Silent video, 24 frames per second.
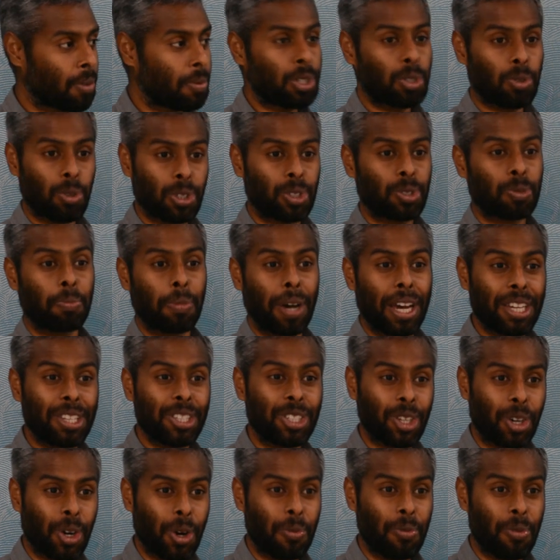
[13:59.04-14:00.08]
which was
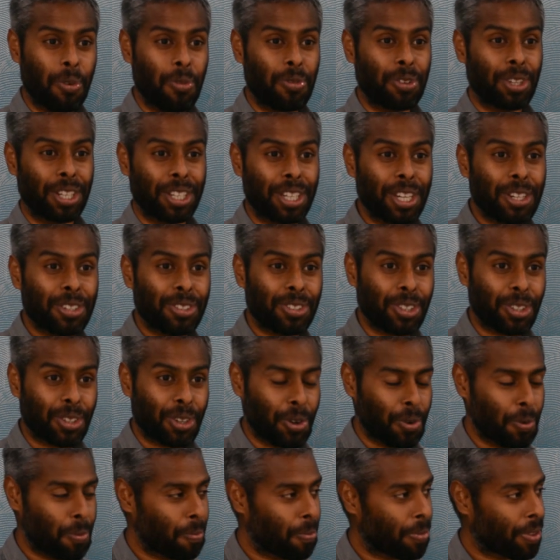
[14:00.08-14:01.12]
my job fifteen years
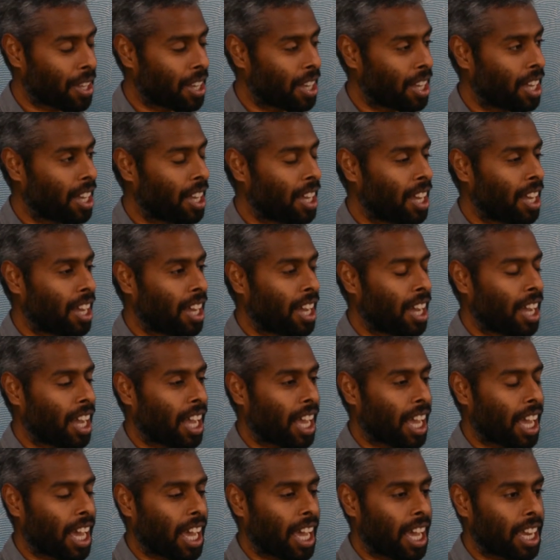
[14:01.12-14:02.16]
ago.
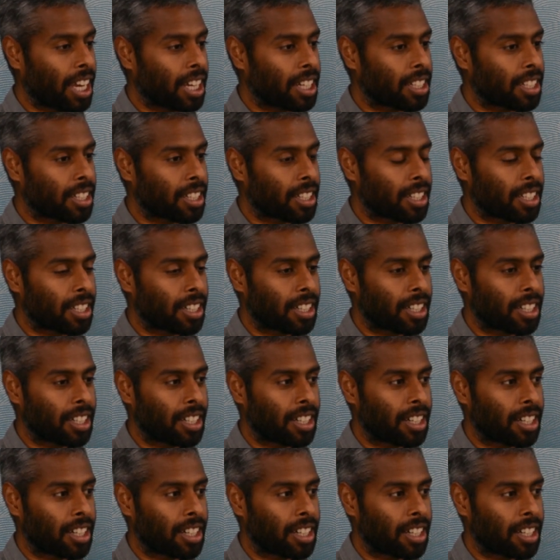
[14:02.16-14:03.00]
And